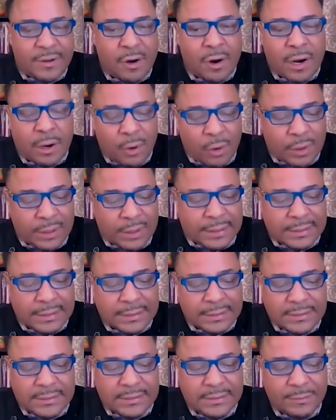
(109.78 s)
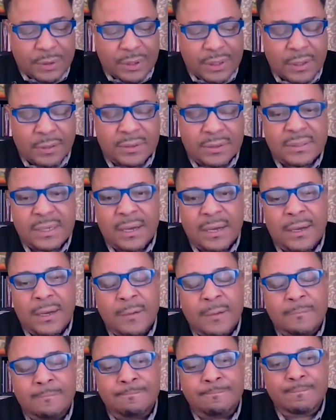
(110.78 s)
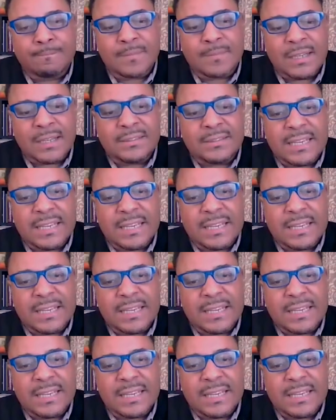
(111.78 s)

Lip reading: our audience, a